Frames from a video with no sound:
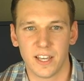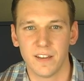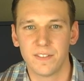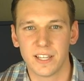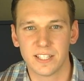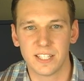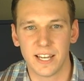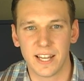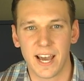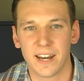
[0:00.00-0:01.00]
If the
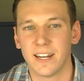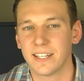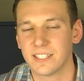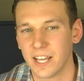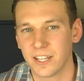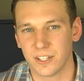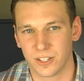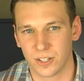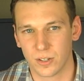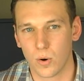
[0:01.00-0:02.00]
estate had an
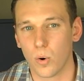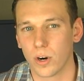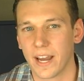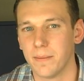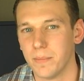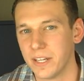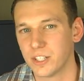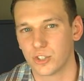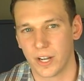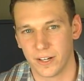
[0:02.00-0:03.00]
executor or
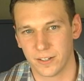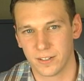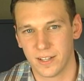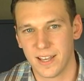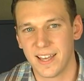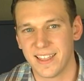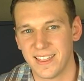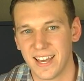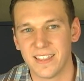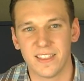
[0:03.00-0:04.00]
administrator,
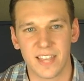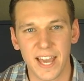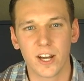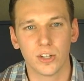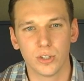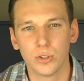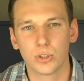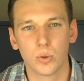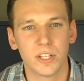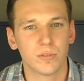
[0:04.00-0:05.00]
then they are
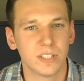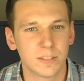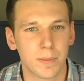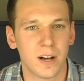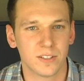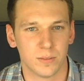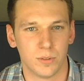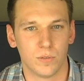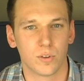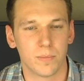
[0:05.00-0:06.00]
usually
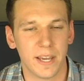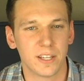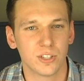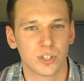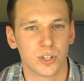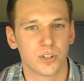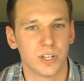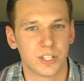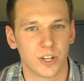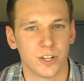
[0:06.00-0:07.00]
responsible for making sure the
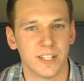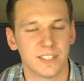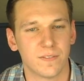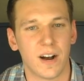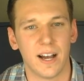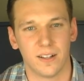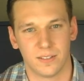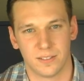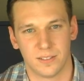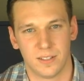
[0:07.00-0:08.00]
return is
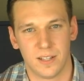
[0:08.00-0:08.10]
filed.